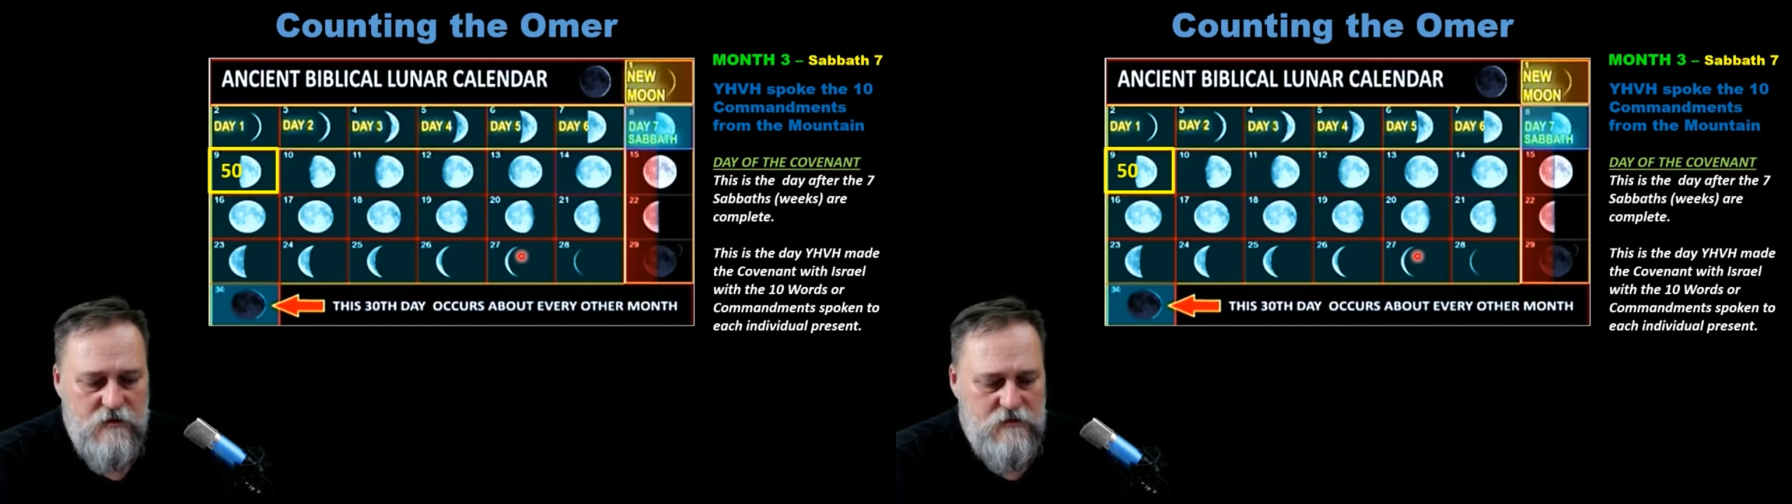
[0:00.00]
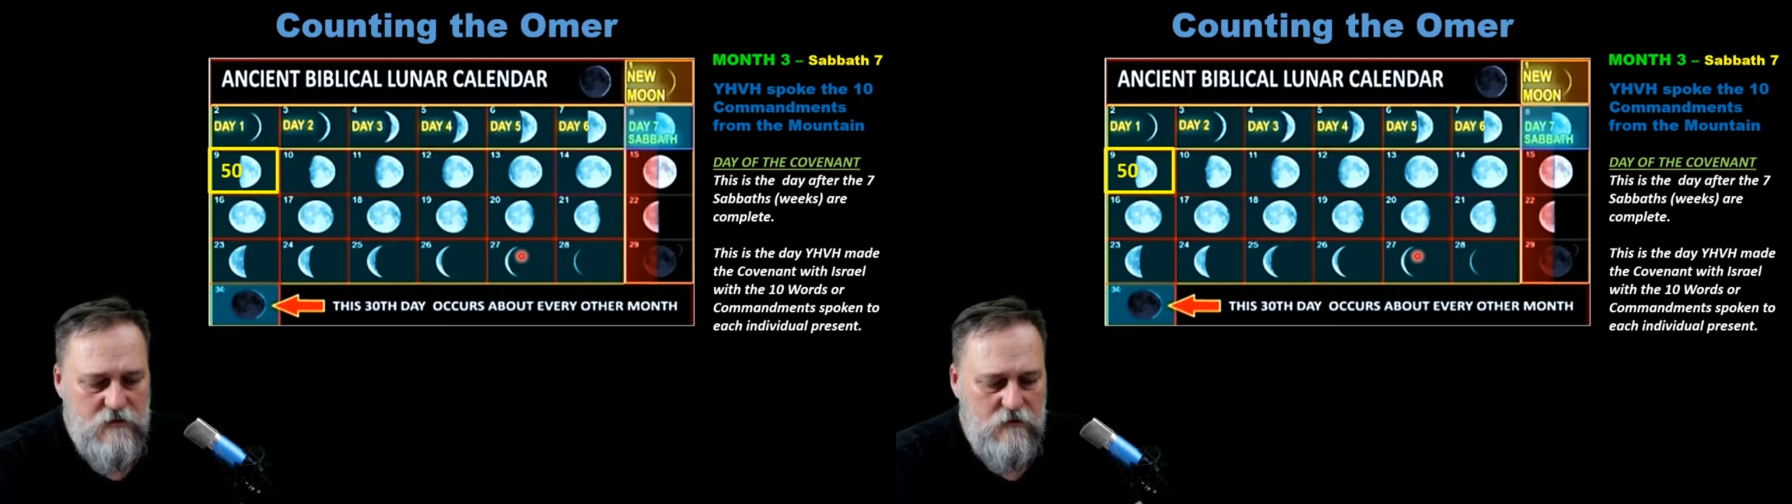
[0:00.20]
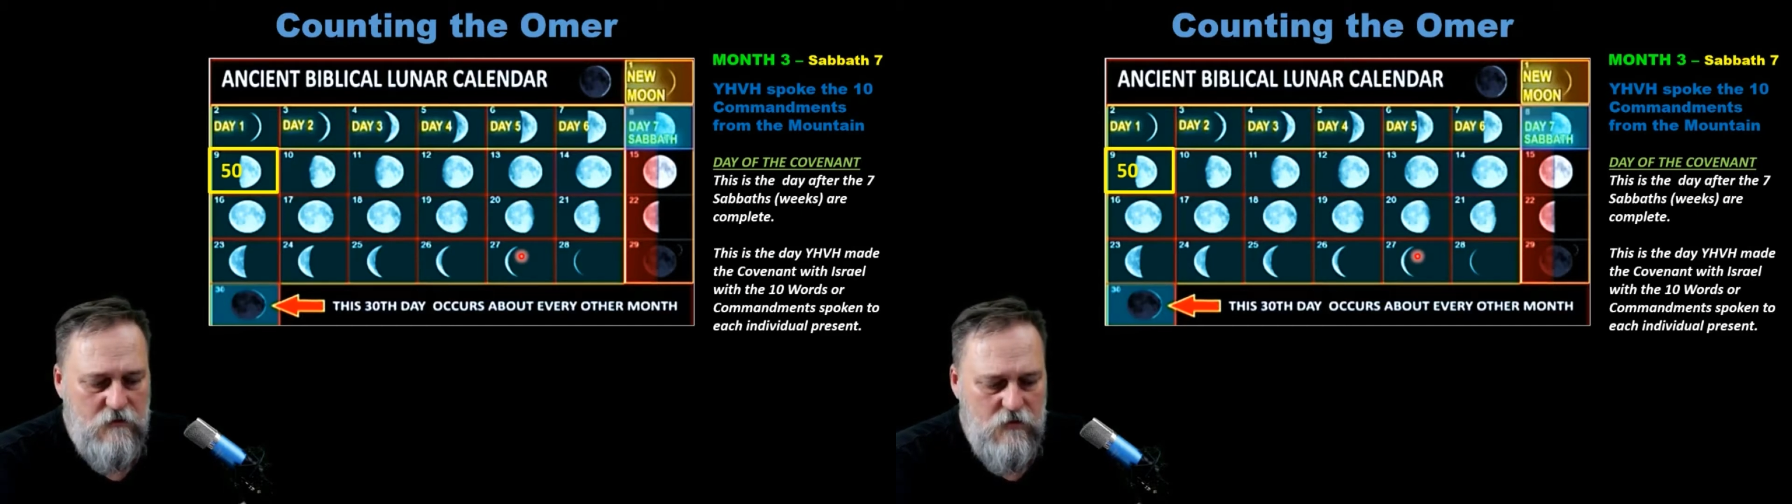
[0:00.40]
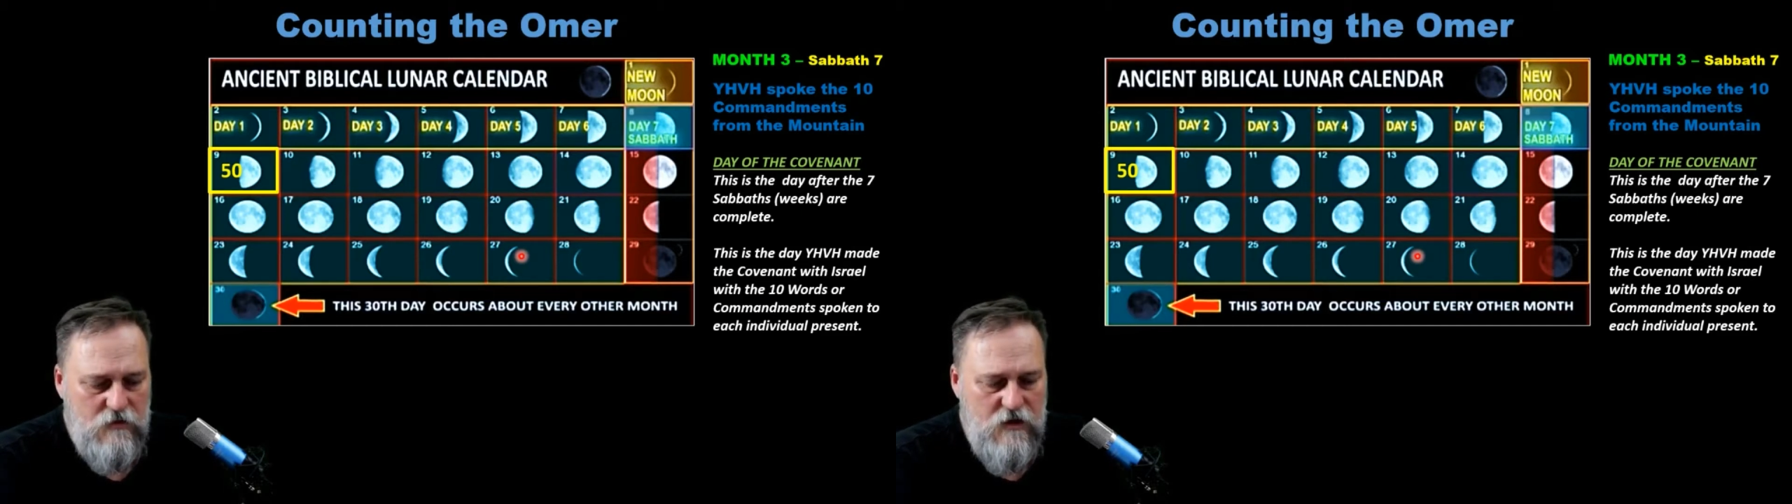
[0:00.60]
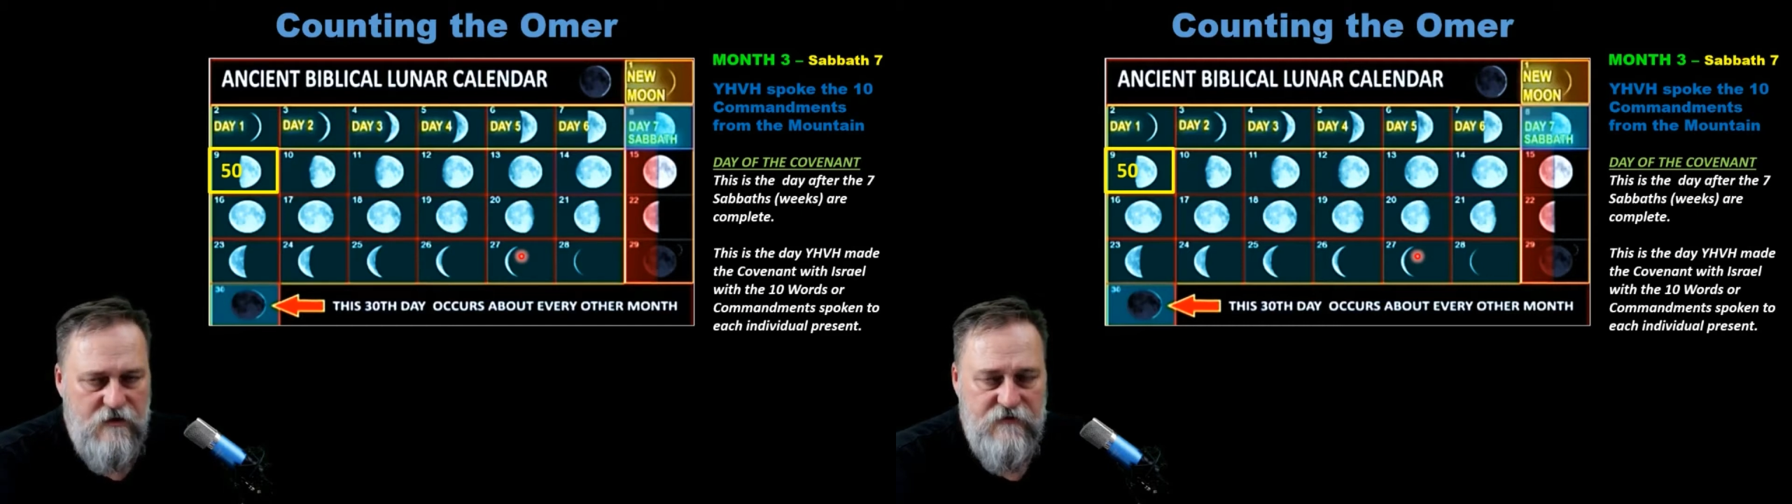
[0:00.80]
So
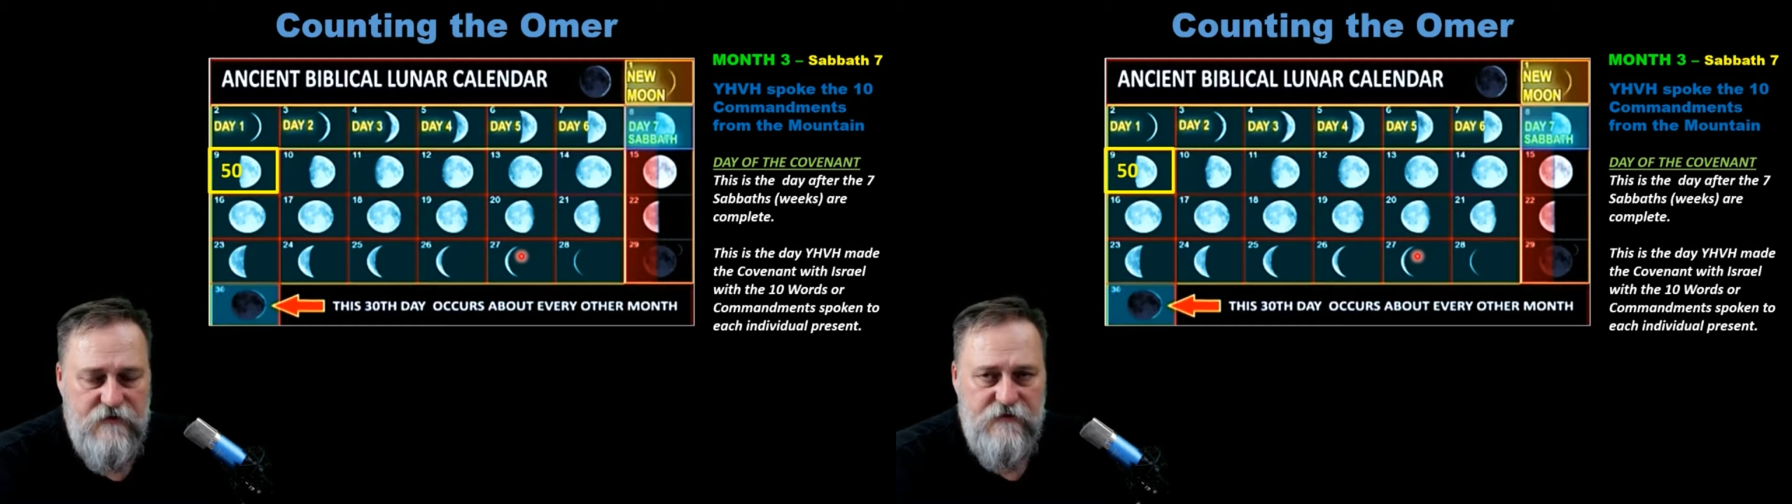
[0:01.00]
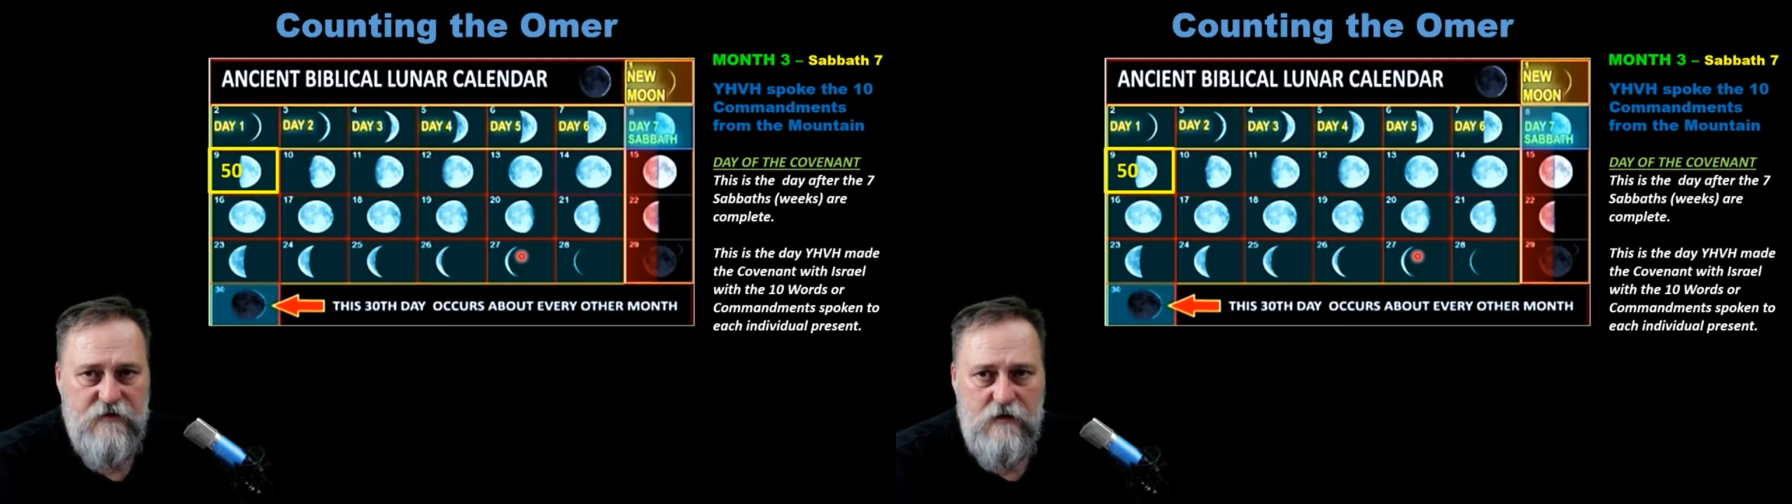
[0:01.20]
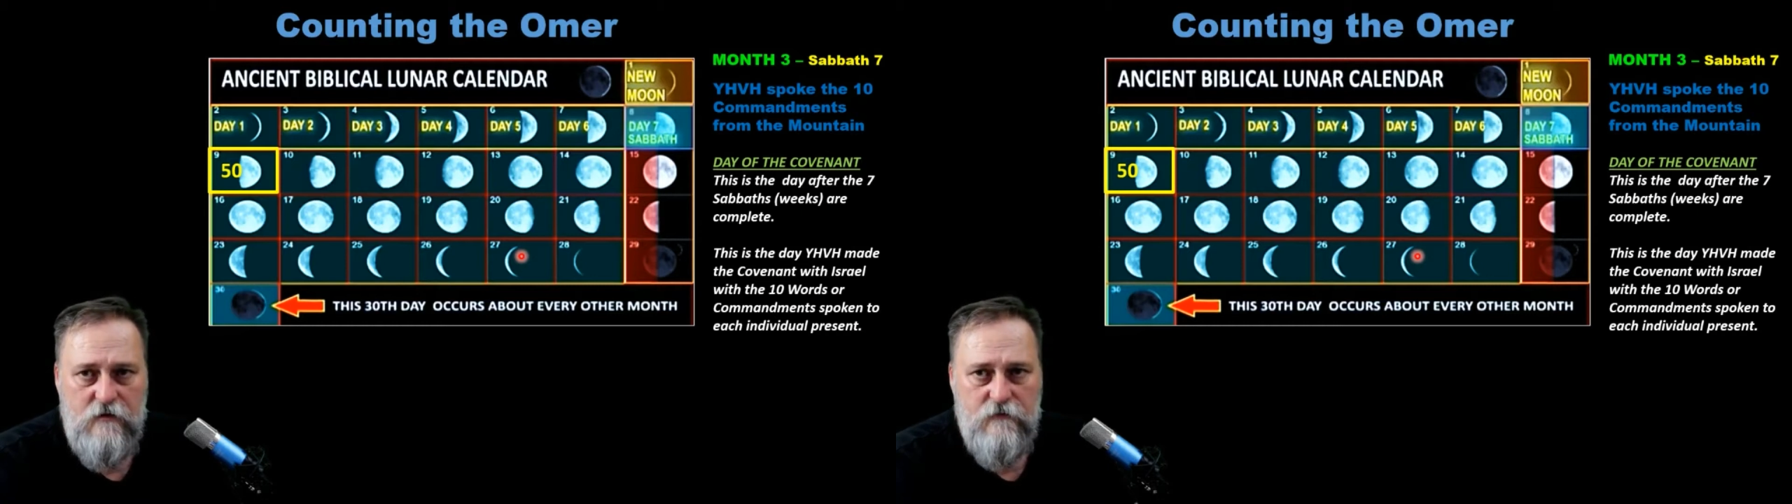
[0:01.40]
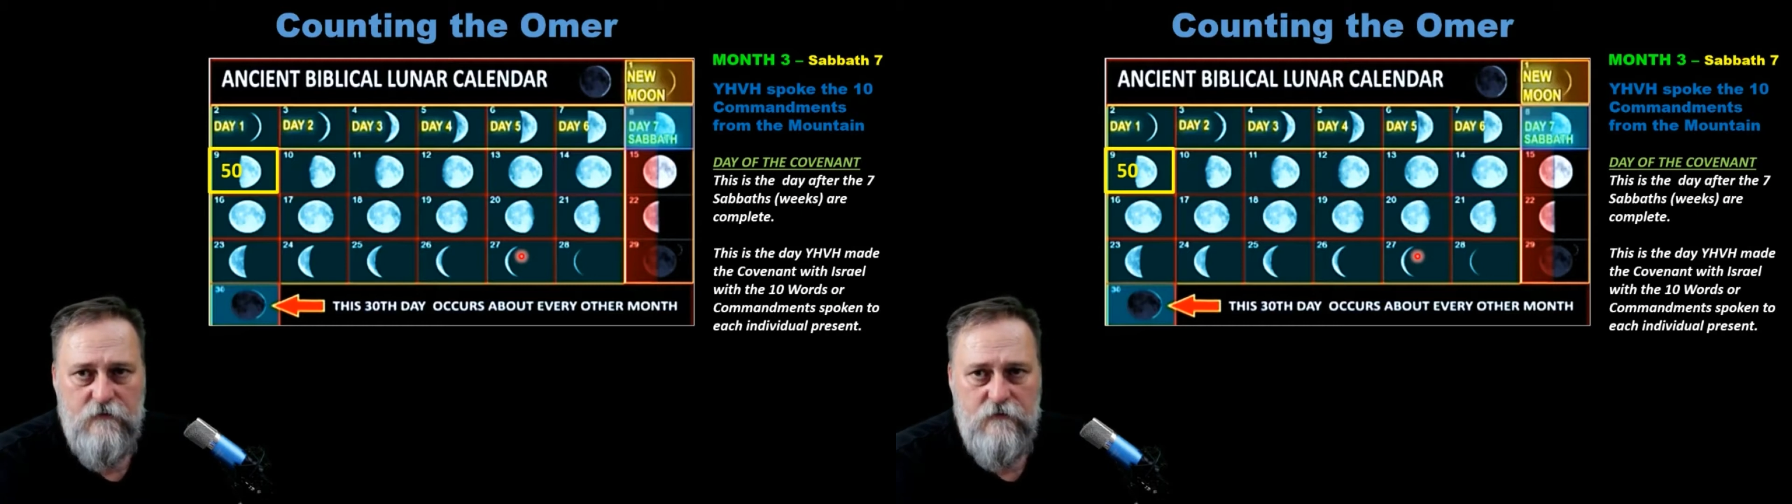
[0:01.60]
on day 50,